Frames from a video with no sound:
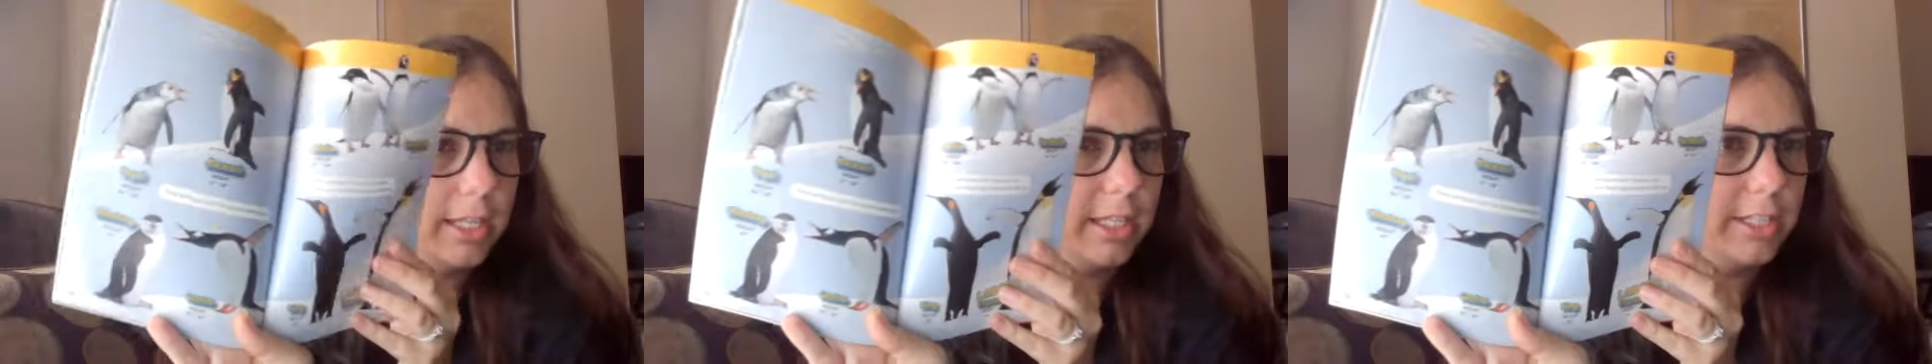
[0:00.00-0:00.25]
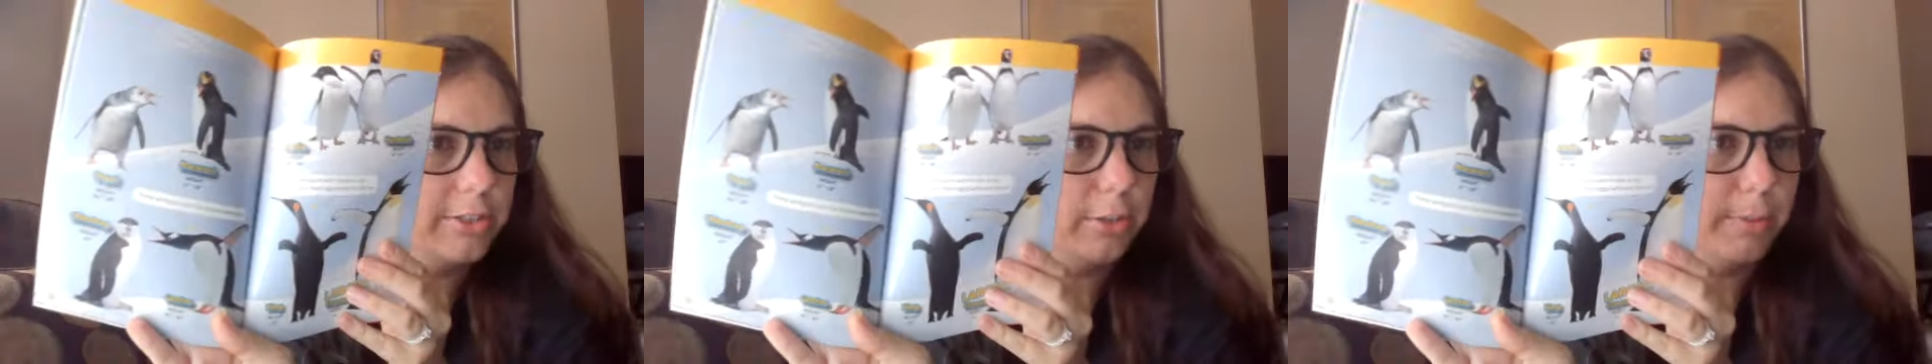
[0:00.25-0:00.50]
then
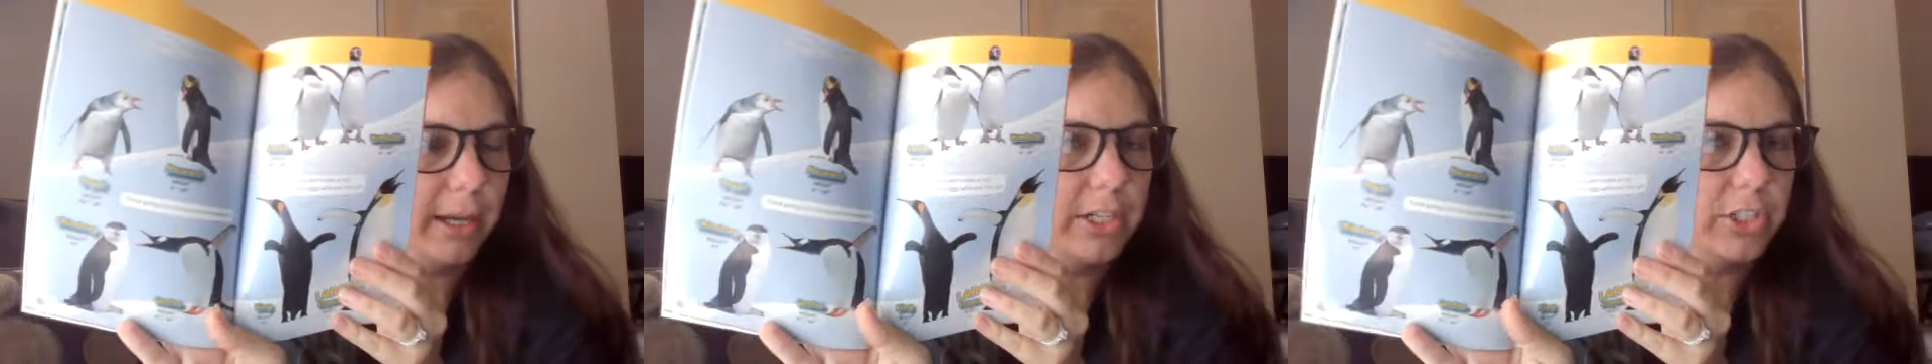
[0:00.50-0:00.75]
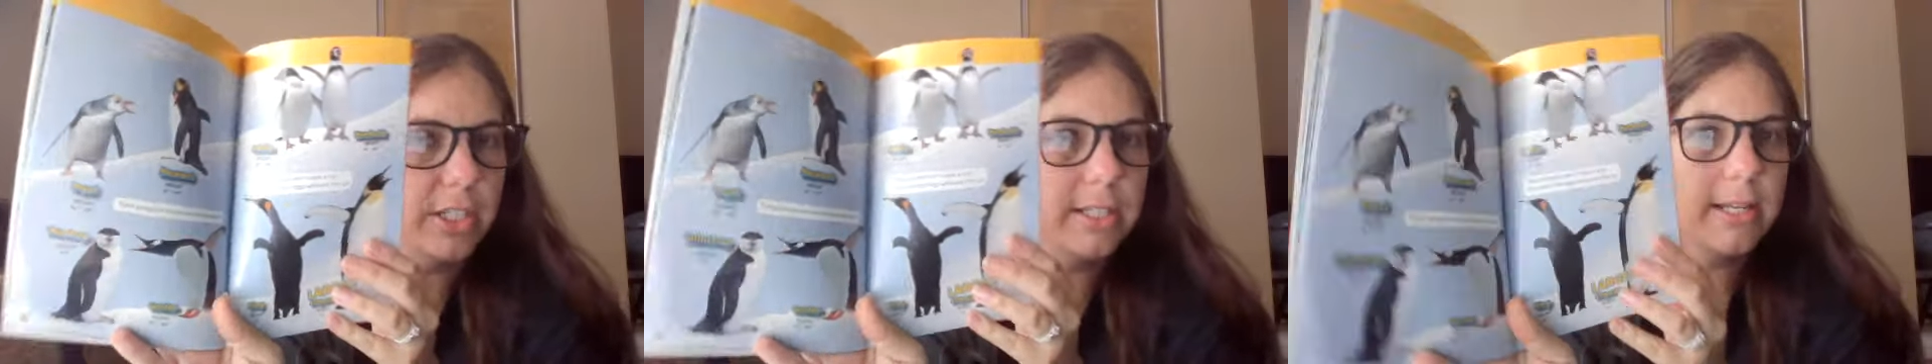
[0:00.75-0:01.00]
these 2
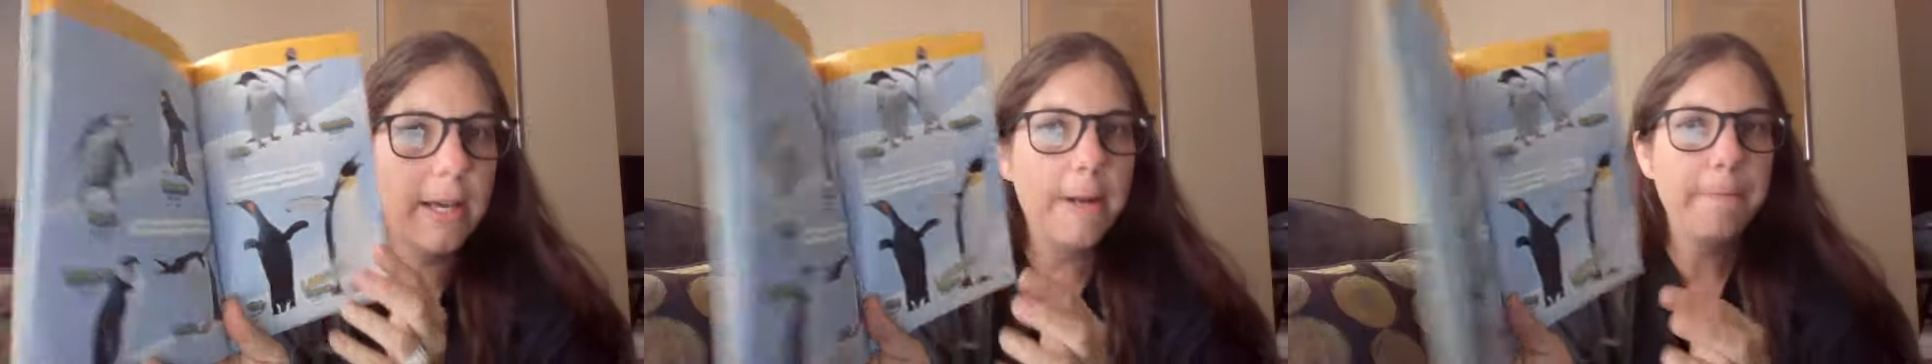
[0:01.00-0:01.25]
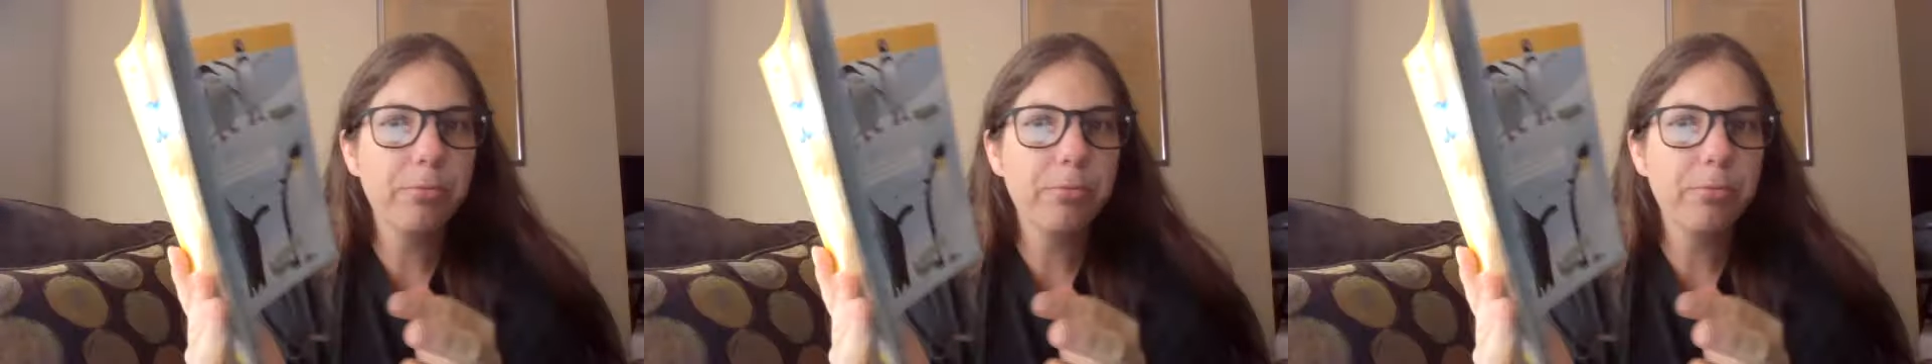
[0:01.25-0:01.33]
pages.